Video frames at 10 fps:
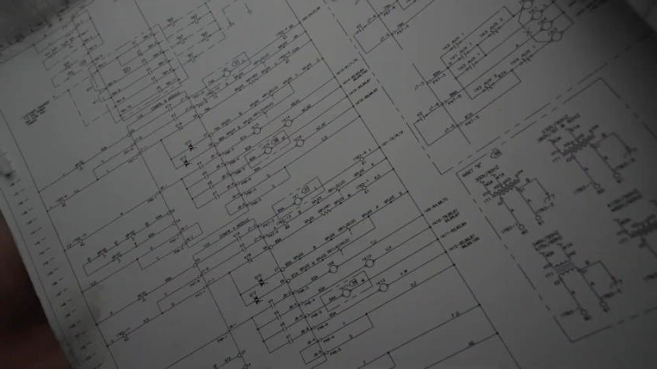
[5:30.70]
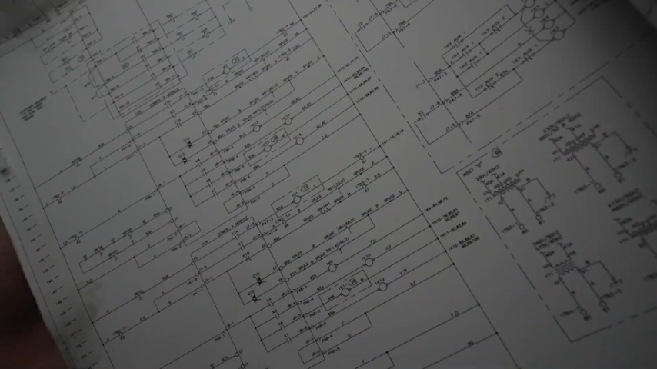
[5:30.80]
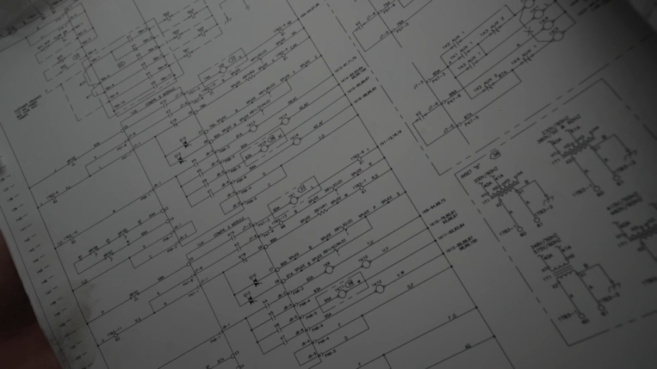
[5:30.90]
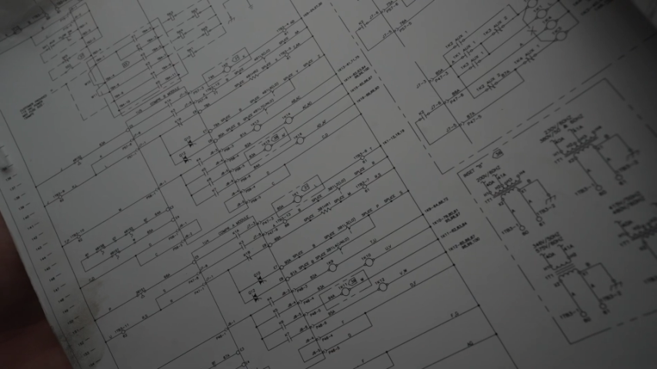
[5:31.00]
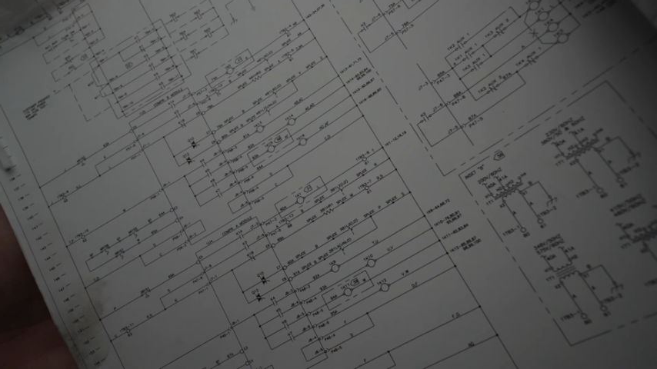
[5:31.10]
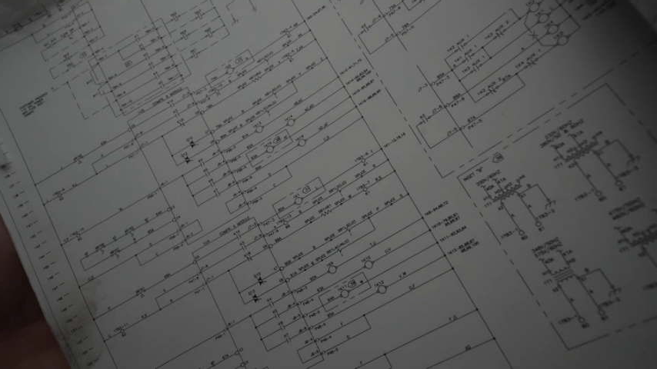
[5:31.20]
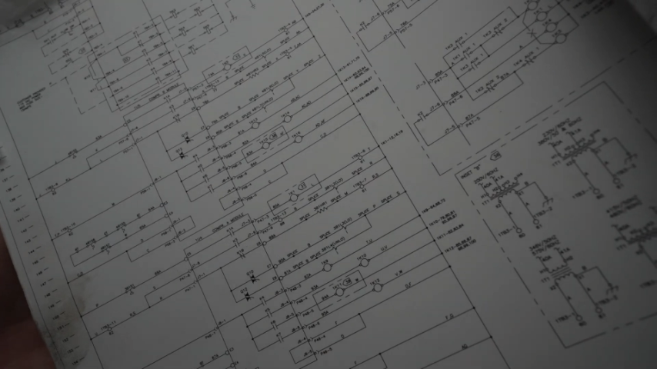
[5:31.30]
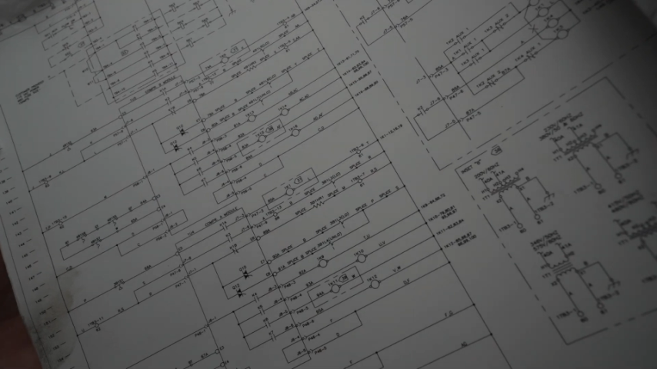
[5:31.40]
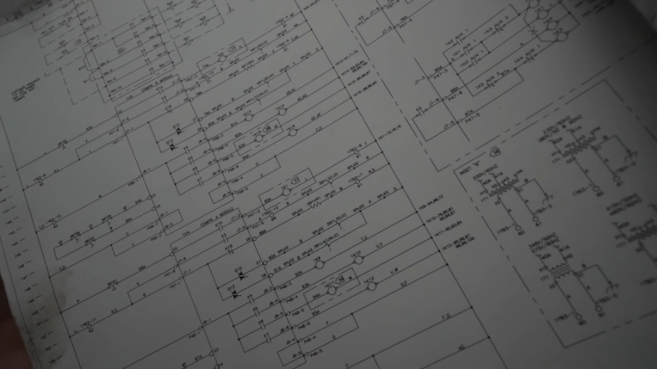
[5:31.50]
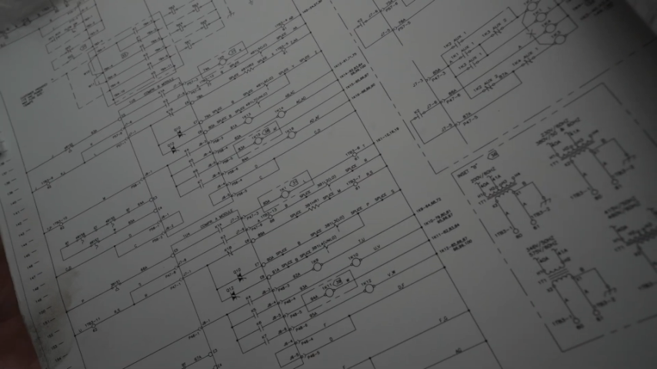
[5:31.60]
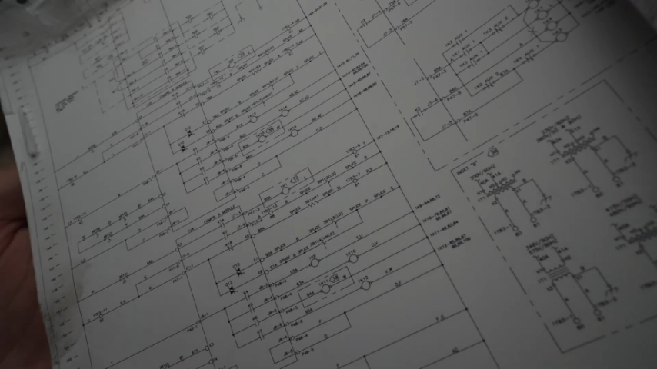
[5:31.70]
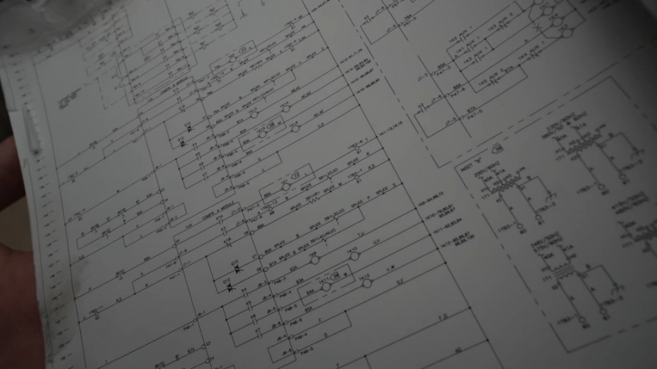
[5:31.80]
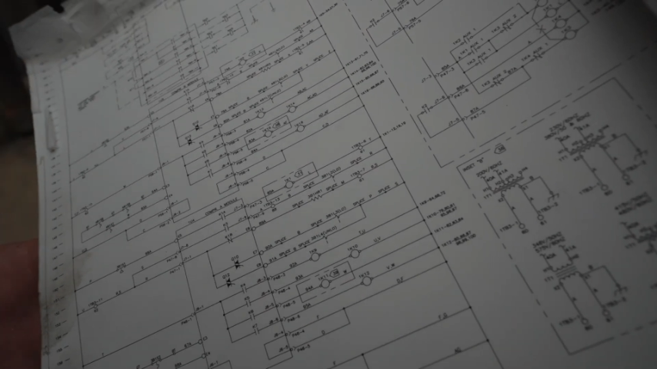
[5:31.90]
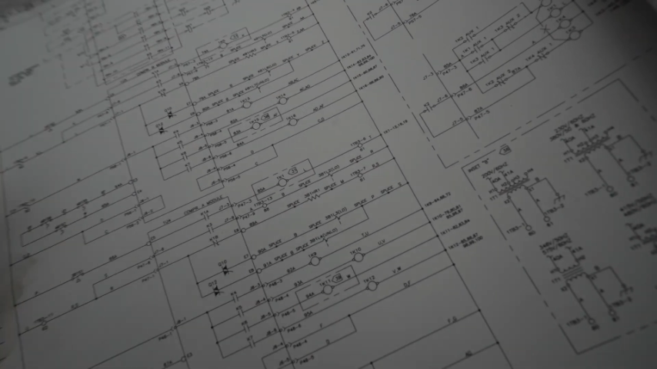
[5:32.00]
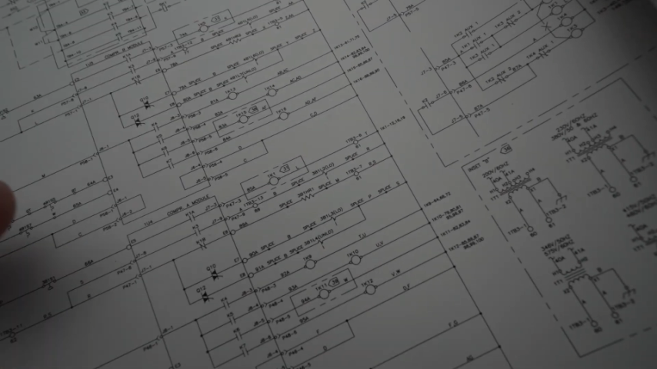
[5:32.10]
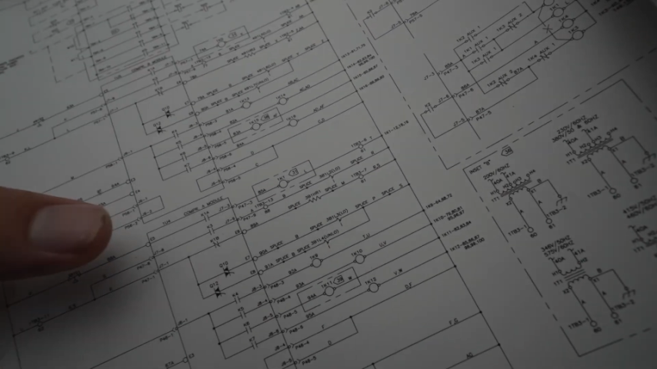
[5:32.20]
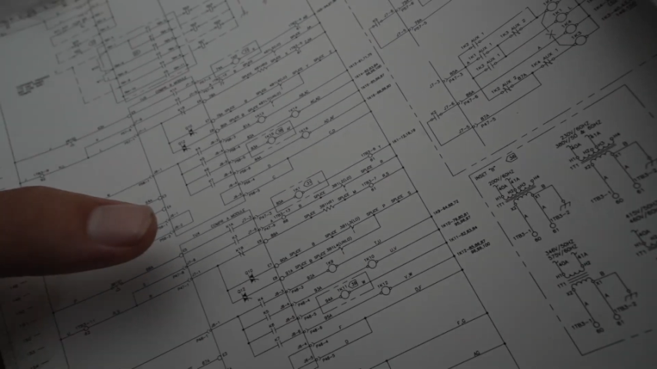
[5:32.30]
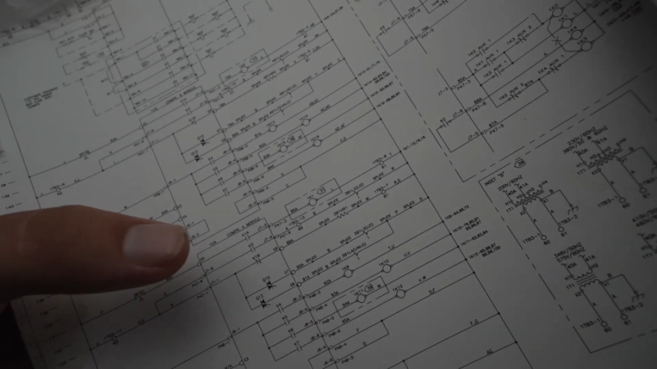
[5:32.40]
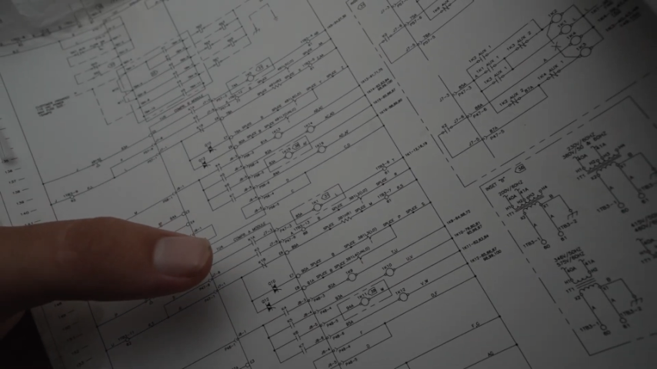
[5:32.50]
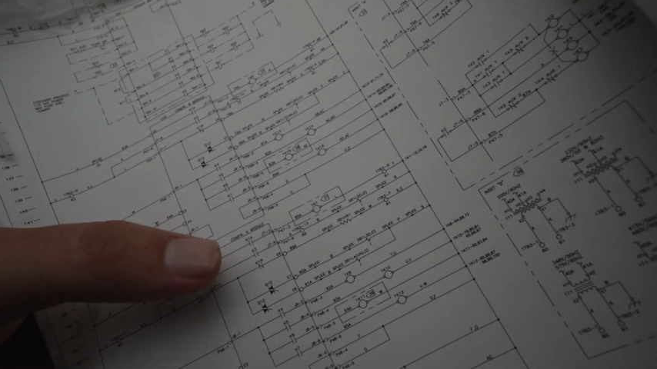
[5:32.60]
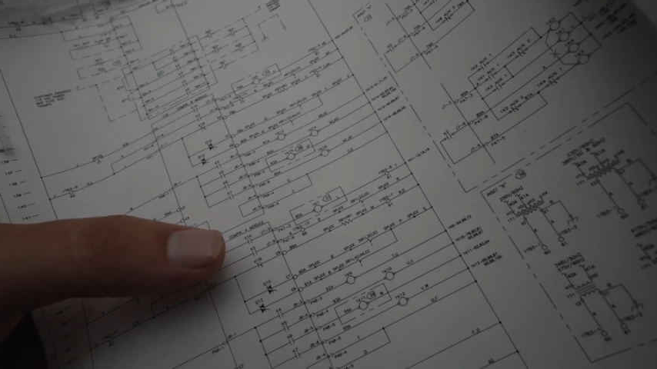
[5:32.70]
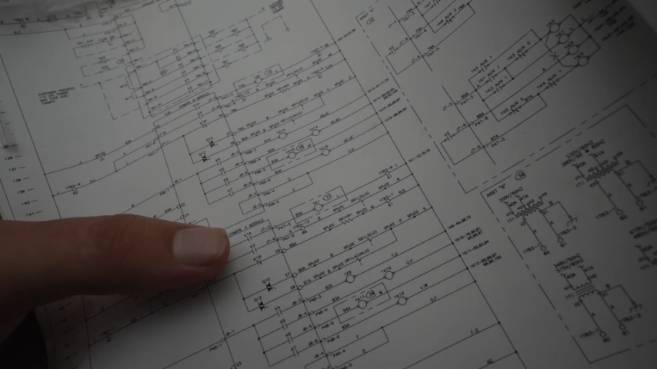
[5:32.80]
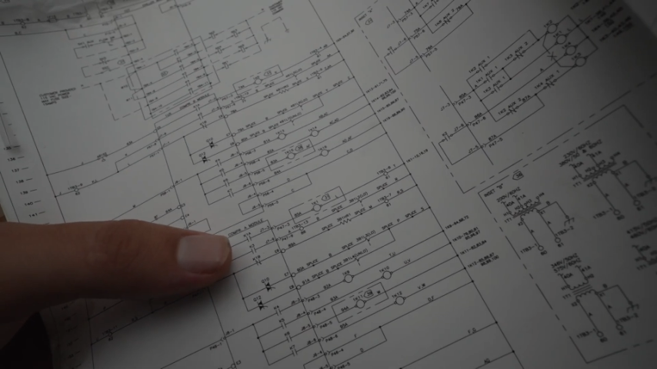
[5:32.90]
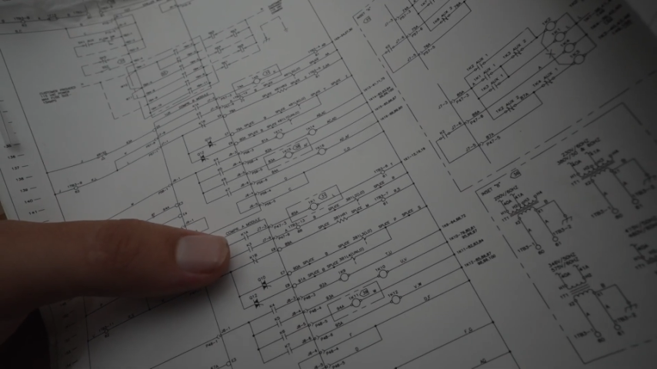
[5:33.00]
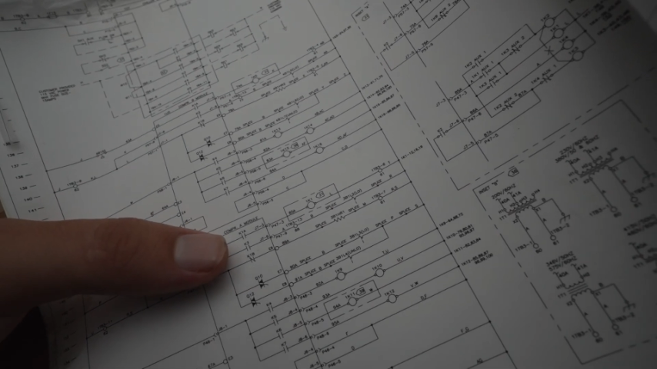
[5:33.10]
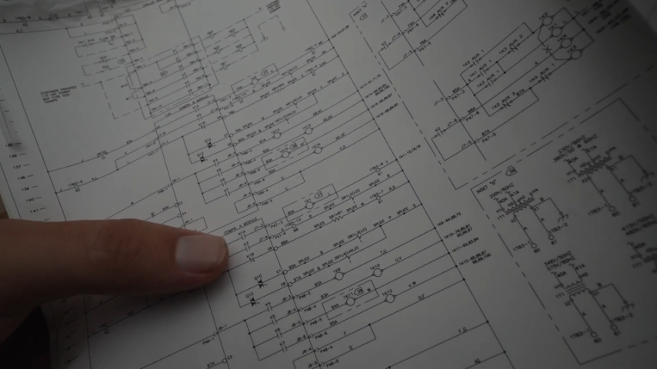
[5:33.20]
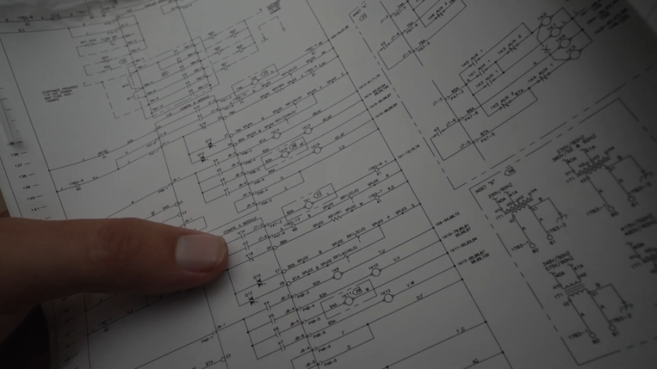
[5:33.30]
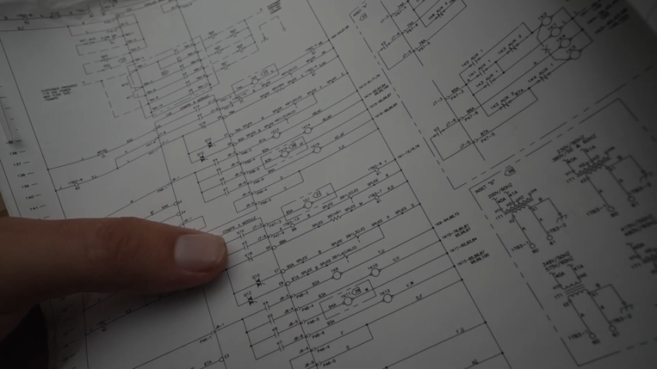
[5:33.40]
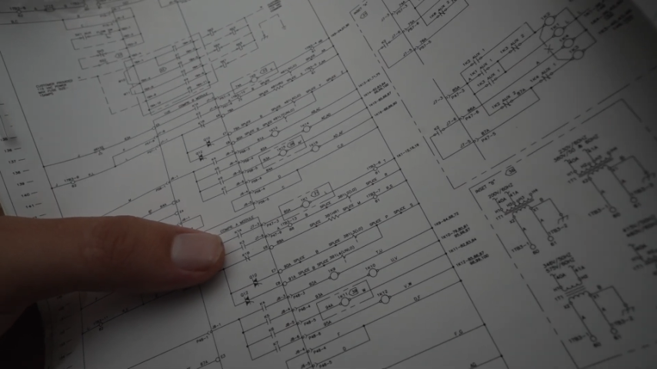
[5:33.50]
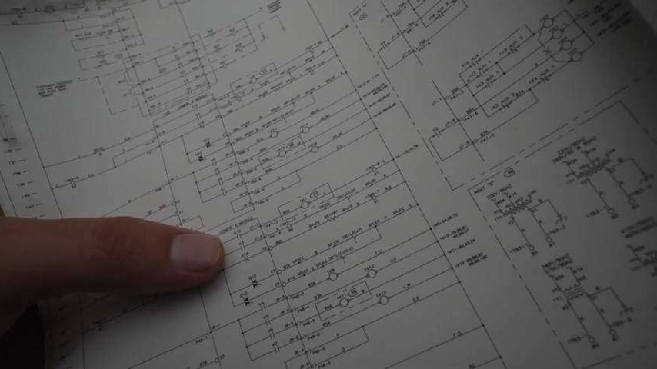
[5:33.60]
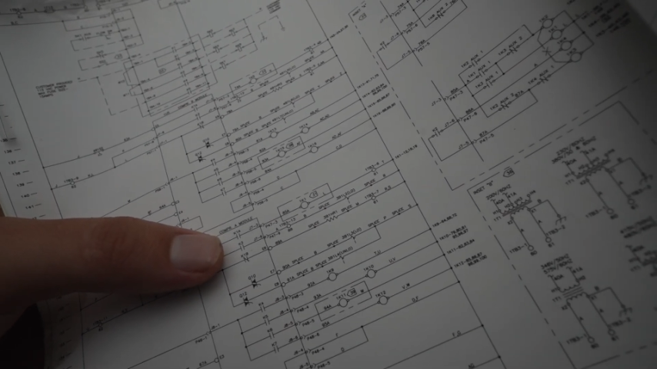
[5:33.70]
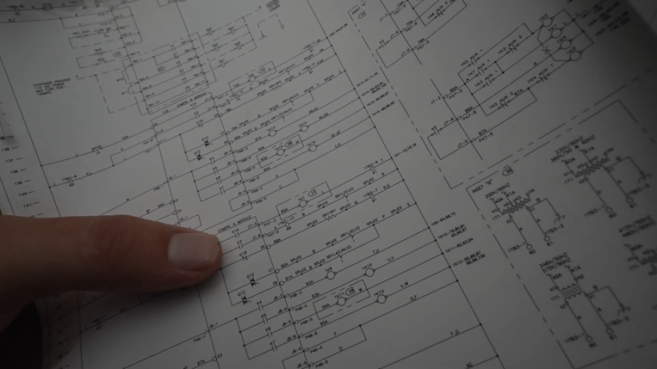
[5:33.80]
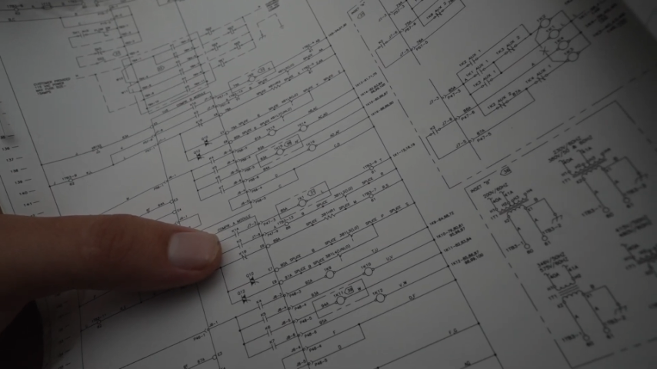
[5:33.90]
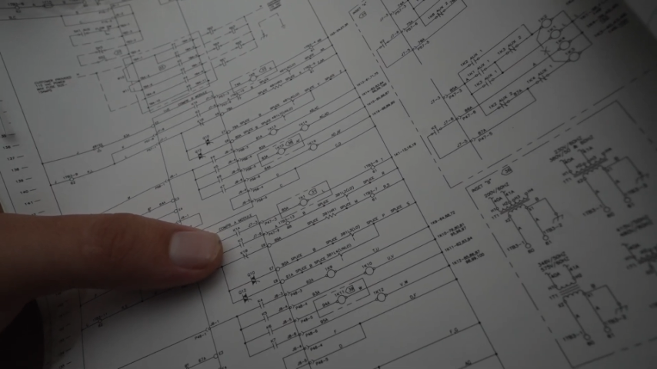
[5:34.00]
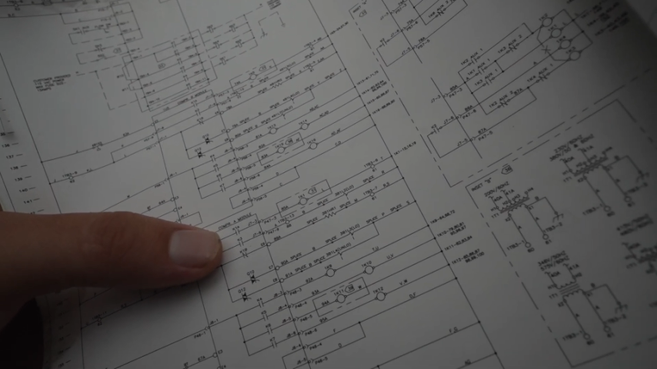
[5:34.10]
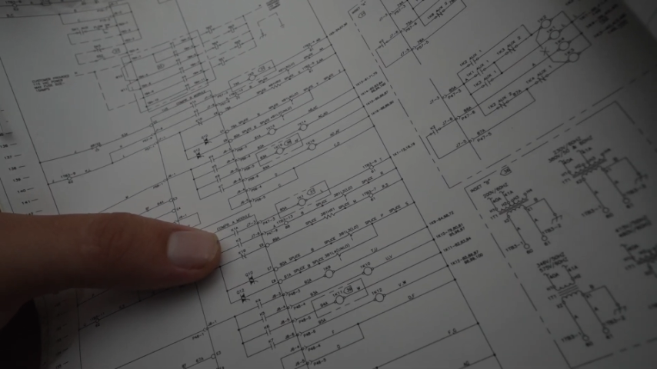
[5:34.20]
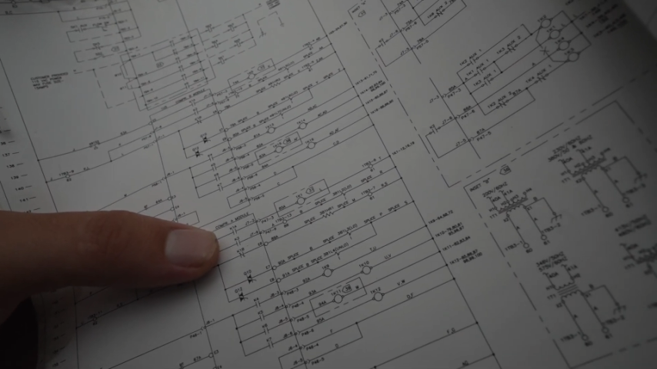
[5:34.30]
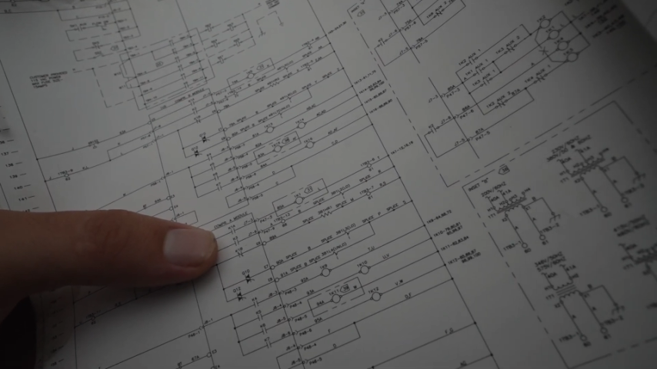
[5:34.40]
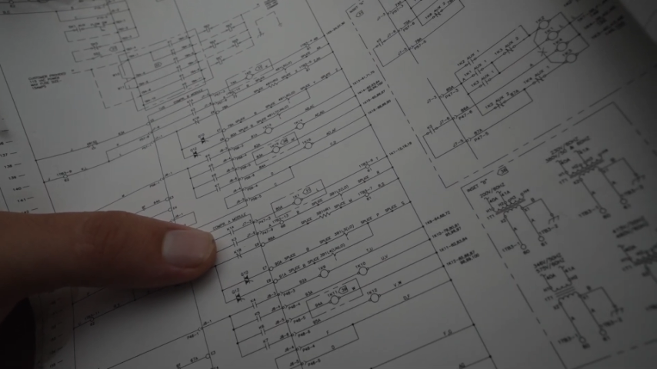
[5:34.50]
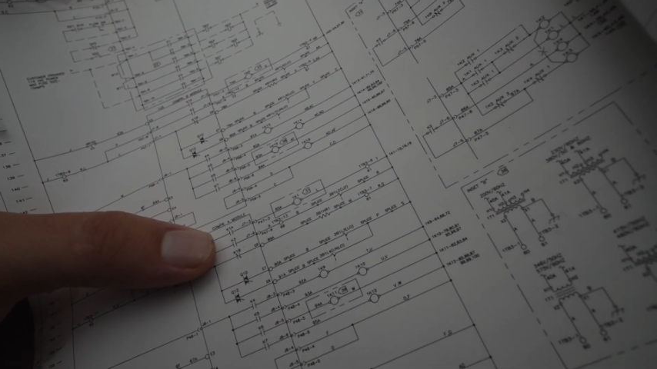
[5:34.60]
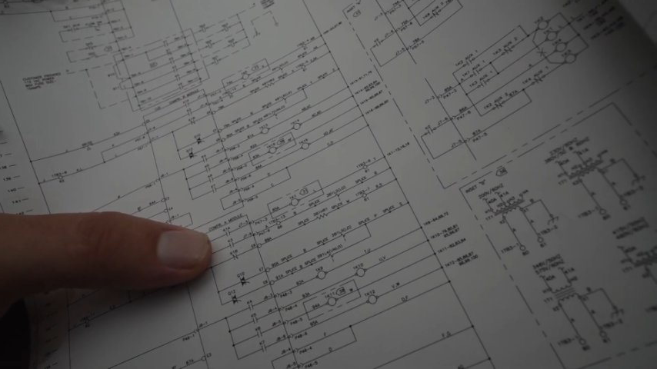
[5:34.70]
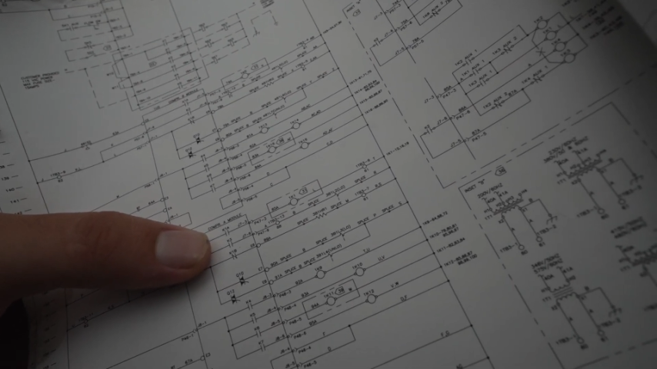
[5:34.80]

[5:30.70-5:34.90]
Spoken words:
(no speaker visible)